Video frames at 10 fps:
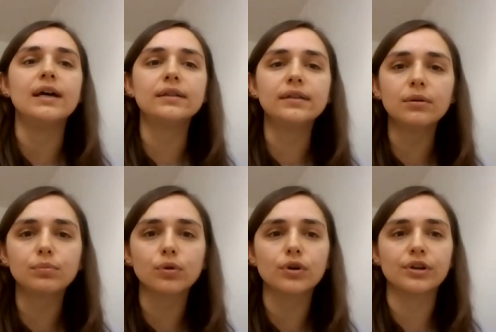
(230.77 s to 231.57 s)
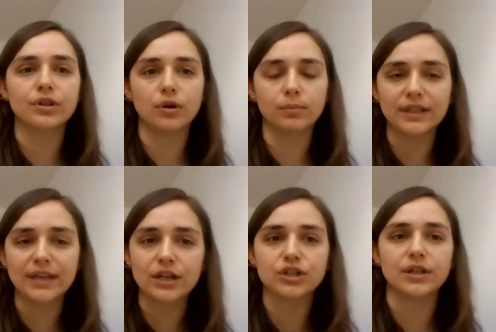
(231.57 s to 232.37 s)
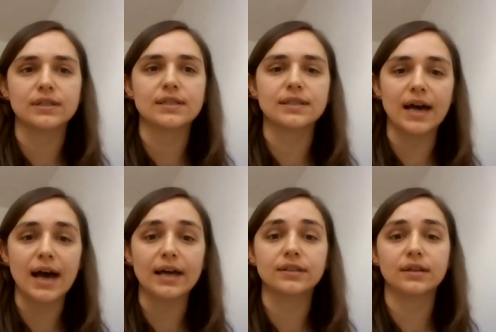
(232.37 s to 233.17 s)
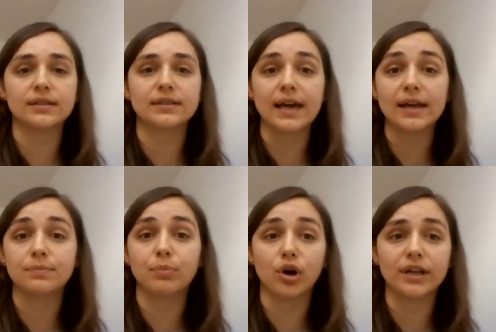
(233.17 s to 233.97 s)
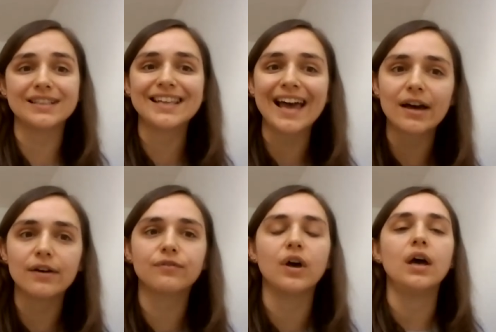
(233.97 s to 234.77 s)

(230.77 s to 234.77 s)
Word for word: it can blur the obligations that uh, state parties have